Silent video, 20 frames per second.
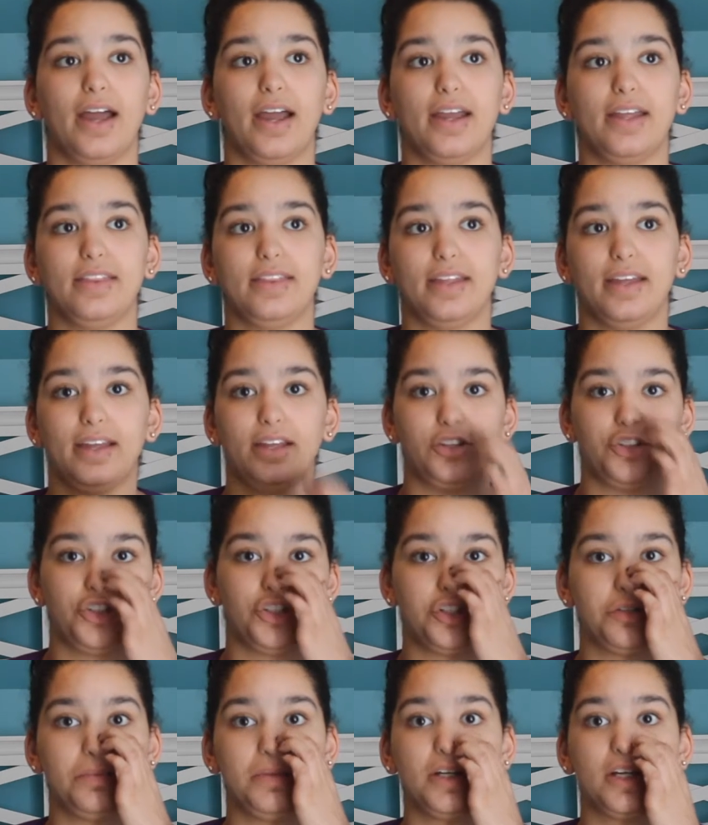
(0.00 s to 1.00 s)
and then
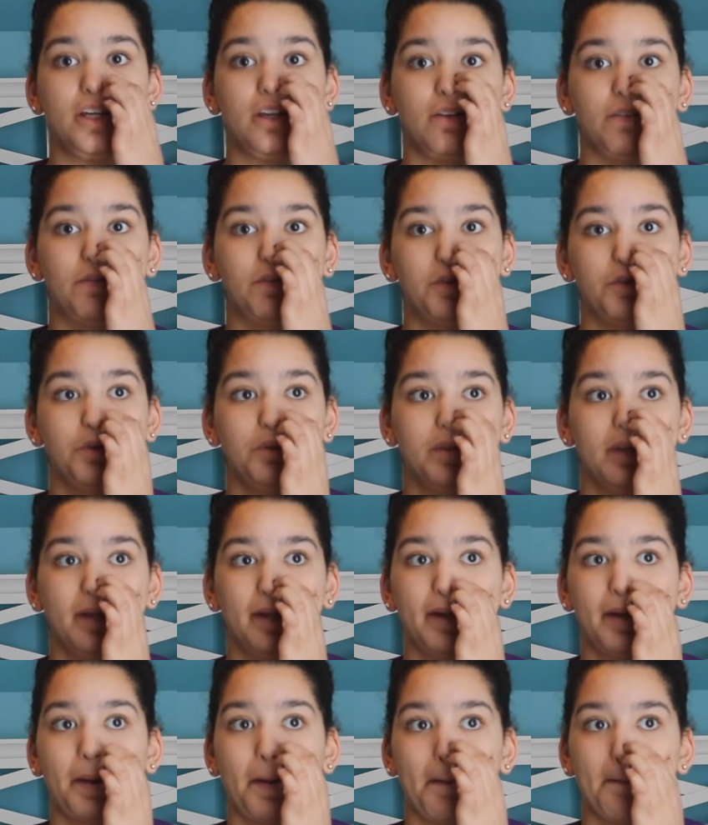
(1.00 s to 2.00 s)
she should be getting food
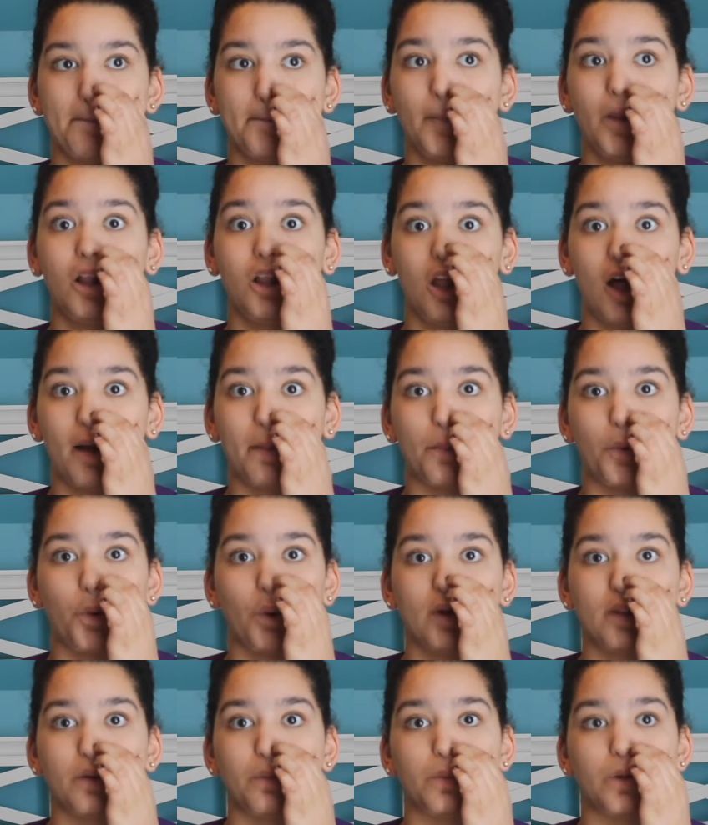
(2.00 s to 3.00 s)
like a lot
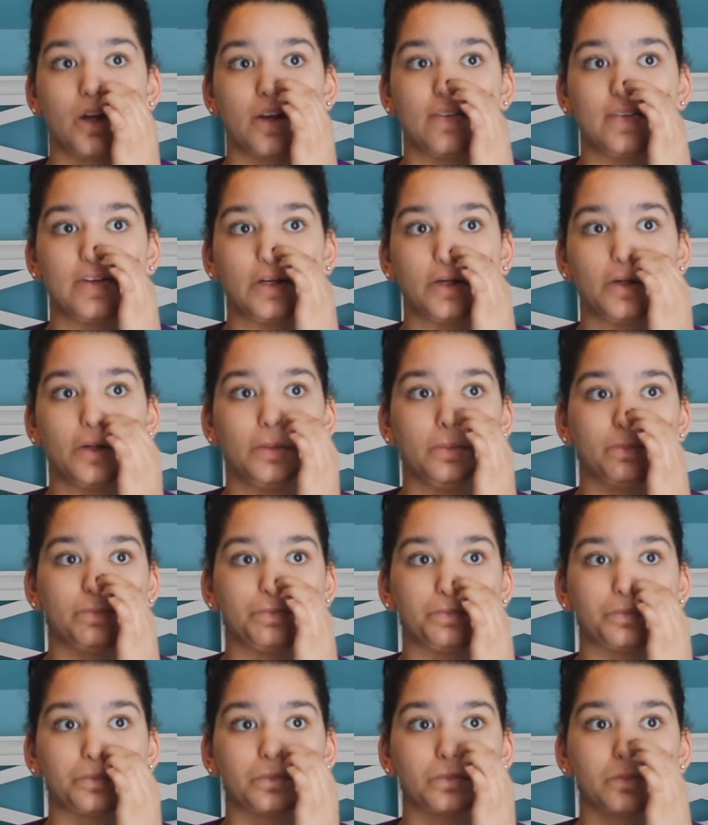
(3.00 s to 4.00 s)
more than we're giving her.
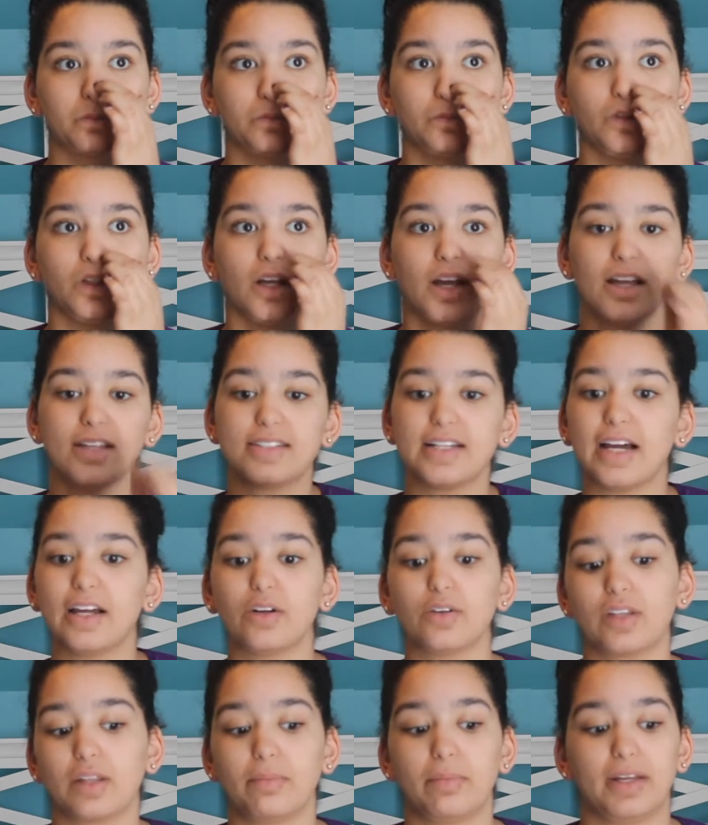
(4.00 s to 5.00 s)
Because I'd
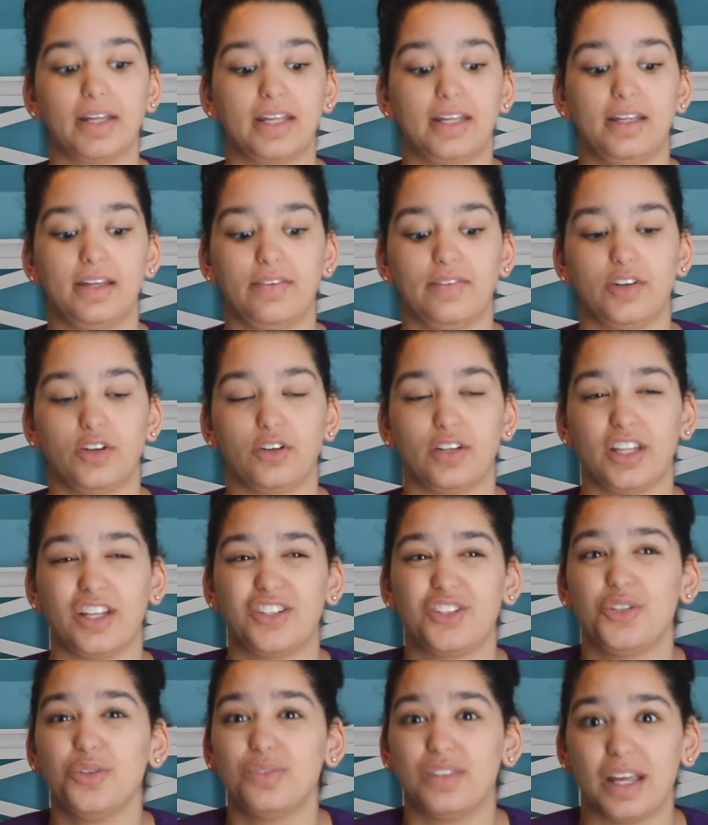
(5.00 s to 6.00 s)
only be giving her
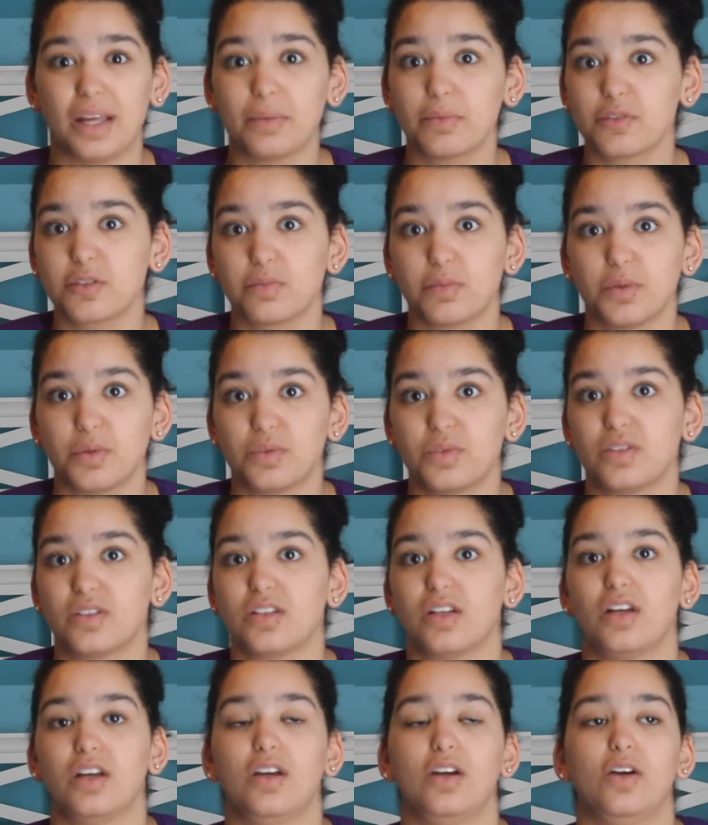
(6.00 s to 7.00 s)
like 2 tablespoons,
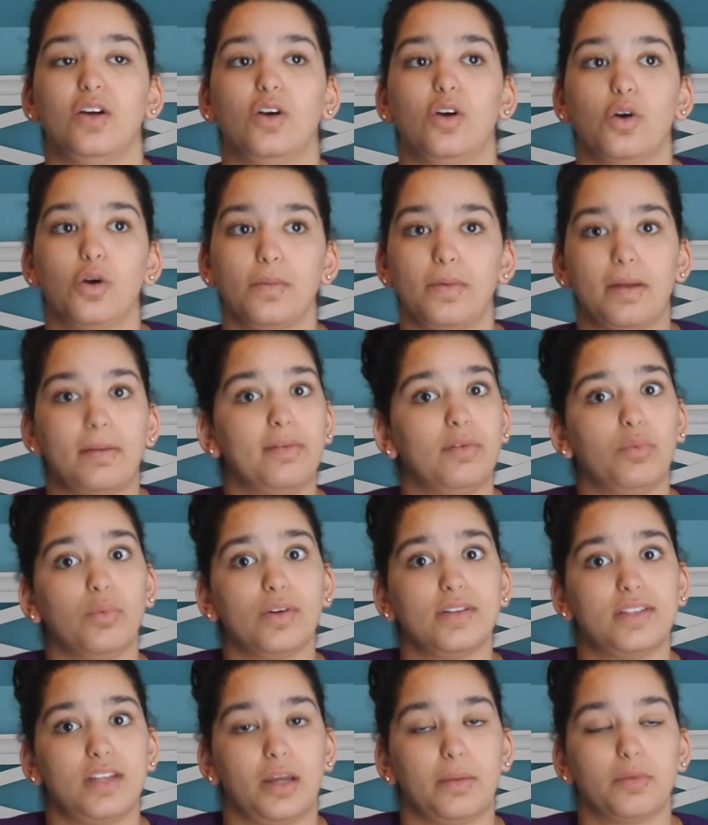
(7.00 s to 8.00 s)
or maybe
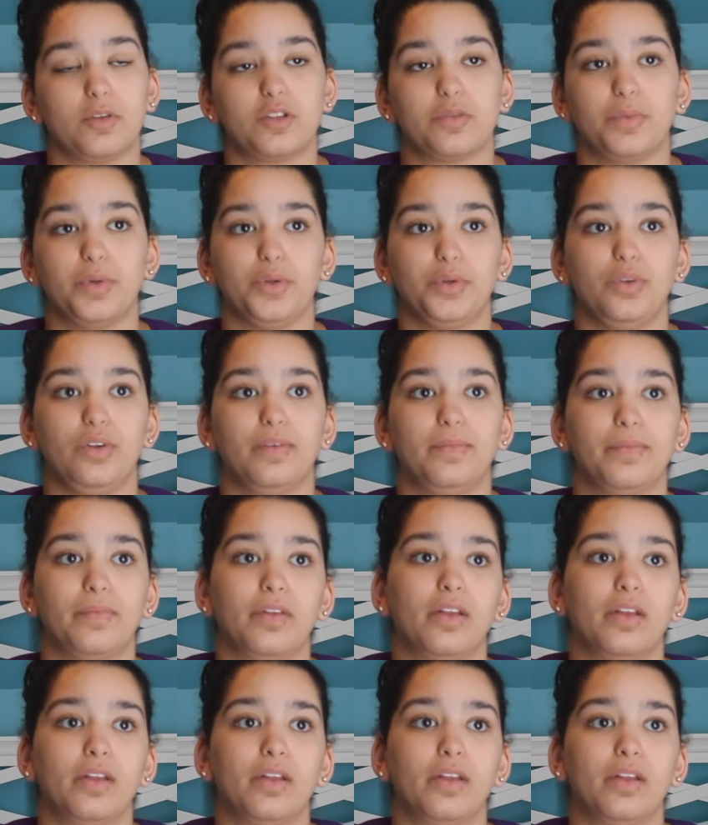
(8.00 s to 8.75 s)
1 tablespoon.